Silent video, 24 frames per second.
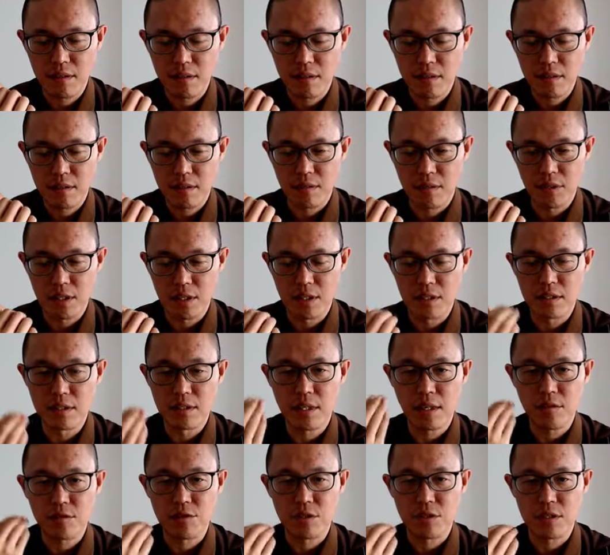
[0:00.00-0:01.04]
we
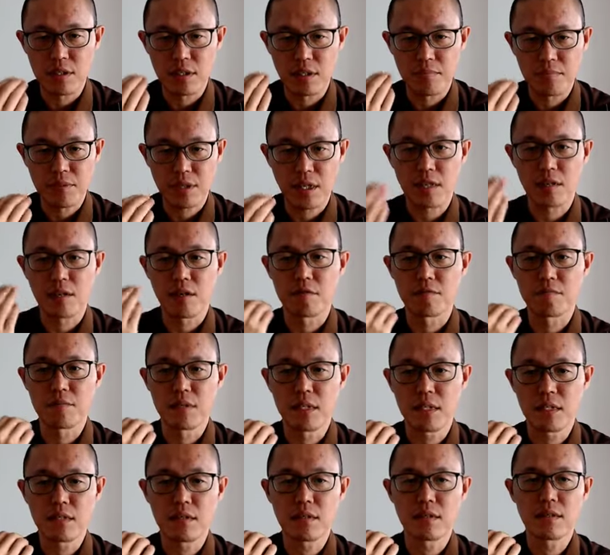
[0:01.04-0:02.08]
indulge in the pride of
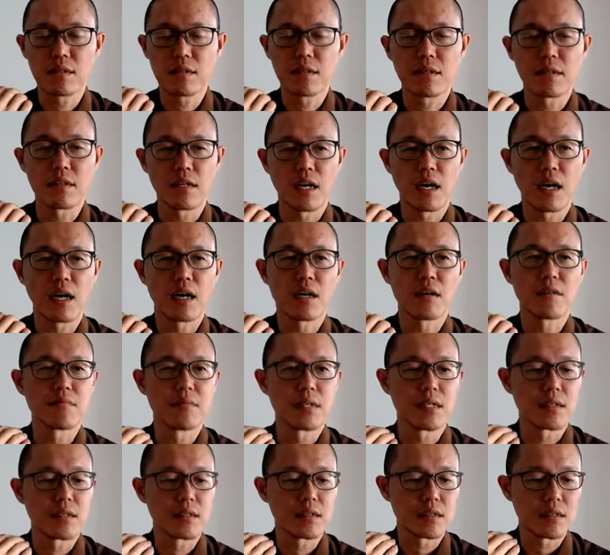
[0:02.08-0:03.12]
being young,
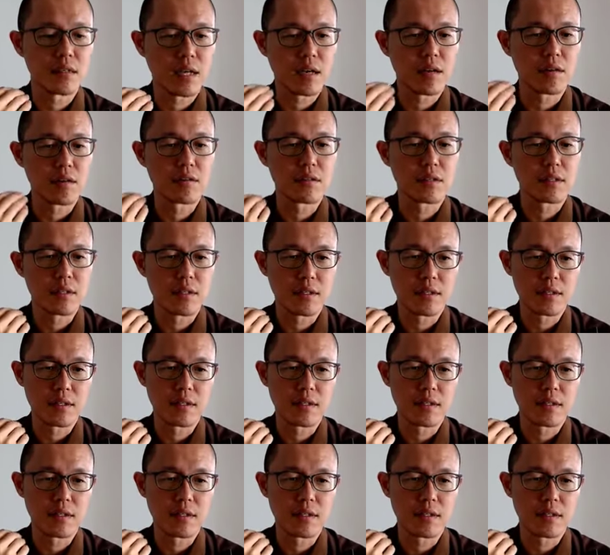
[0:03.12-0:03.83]
being healthy.